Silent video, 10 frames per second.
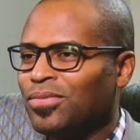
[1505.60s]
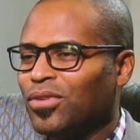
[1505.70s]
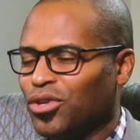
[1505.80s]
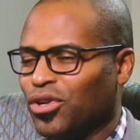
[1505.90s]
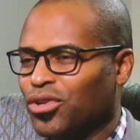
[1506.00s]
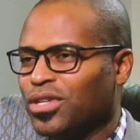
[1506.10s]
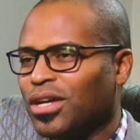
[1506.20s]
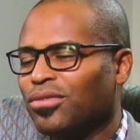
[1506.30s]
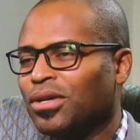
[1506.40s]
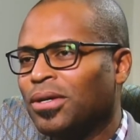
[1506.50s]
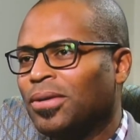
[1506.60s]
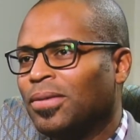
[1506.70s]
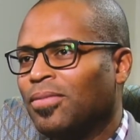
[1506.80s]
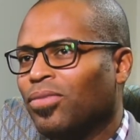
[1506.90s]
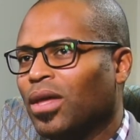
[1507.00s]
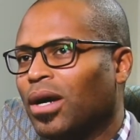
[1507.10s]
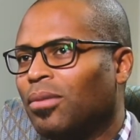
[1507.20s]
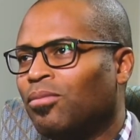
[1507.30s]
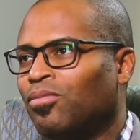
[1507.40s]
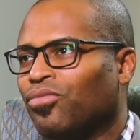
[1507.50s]
on yourself,
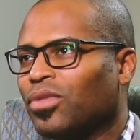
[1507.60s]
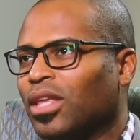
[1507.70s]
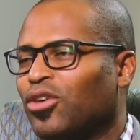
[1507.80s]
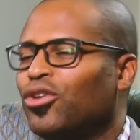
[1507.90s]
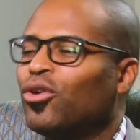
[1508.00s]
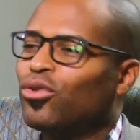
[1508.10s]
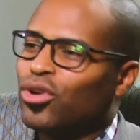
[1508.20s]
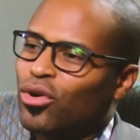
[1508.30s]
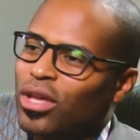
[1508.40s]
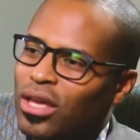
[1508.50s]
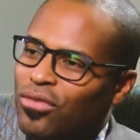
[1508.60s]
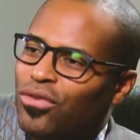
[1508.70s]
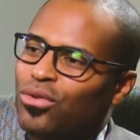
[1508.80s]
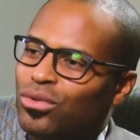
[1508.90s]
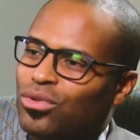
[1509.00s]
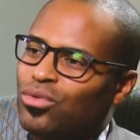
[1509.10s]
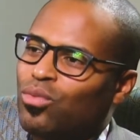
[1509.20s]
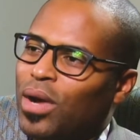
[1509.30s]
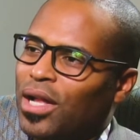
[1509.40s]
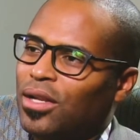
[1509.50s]
that you don't know if you'll do
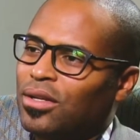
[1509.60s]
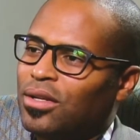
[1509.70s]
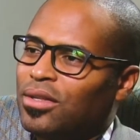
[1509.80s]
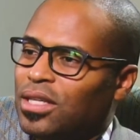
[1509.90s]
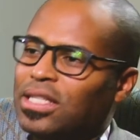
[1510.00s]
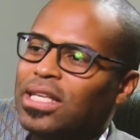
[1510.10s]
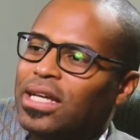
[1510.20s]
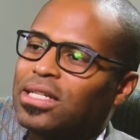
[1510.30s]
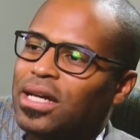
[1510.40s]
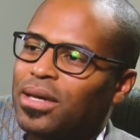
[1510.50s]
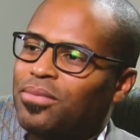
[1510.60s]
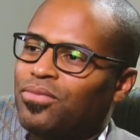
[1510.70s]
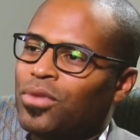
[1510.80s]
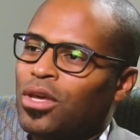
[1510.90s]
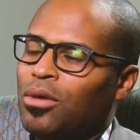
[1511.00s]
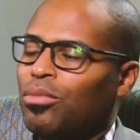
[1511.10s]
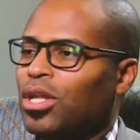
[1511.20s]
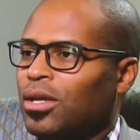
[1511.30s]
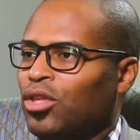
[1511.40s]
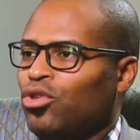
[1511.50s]
well this next time.
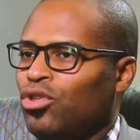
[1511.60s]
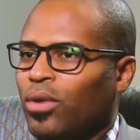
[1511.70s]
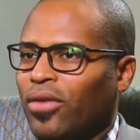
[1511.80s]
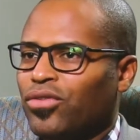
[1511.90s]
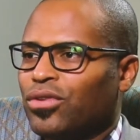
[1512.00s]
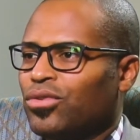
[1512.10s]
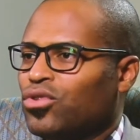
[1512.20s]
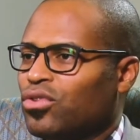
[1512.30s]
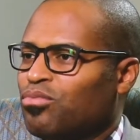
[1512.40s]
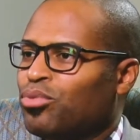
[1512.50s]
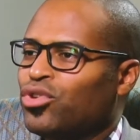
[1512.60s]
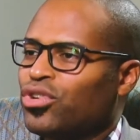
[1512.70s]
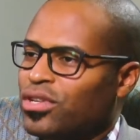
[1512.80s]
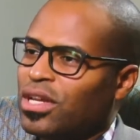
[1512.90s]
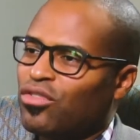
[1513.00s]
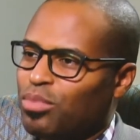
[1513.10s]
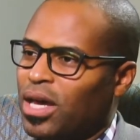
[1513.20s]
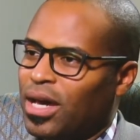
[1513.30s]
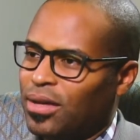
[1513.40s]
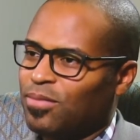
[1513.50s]
But you have to sort of put yourself
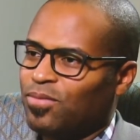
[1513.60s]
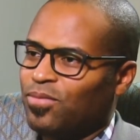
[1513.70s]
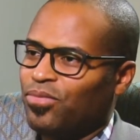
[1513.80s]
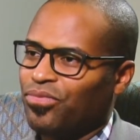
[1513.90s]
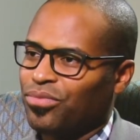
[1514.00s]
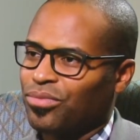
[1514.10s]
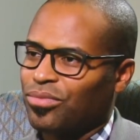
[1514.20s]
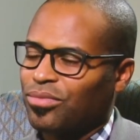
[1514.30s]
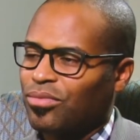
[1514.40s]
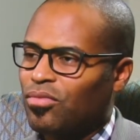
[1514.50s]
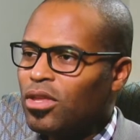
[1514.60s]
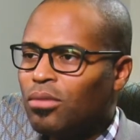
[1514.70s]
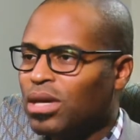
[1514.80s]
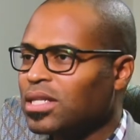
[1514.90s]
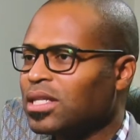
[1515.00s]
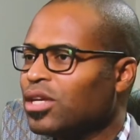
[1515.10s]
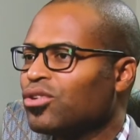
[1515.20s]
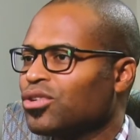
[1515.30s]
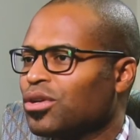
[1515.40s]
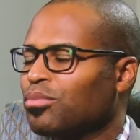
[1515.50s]
behind, because
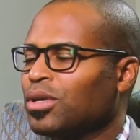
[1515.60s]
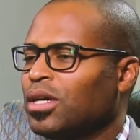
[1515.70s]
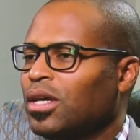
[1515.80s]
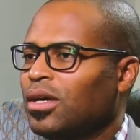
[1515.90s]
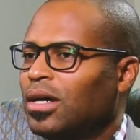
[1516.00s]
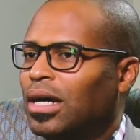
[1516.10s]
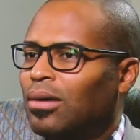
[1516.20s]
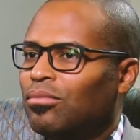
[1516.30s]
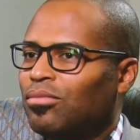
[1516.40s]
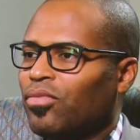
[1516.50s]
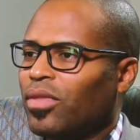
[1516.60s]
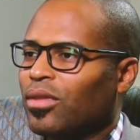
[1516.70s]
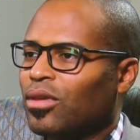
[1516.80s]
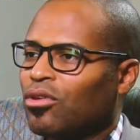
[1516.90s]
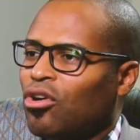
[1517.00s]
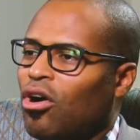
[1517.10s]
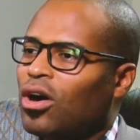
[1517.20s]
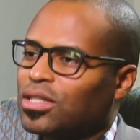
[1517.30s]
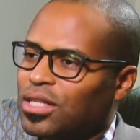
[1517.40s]
leadership calls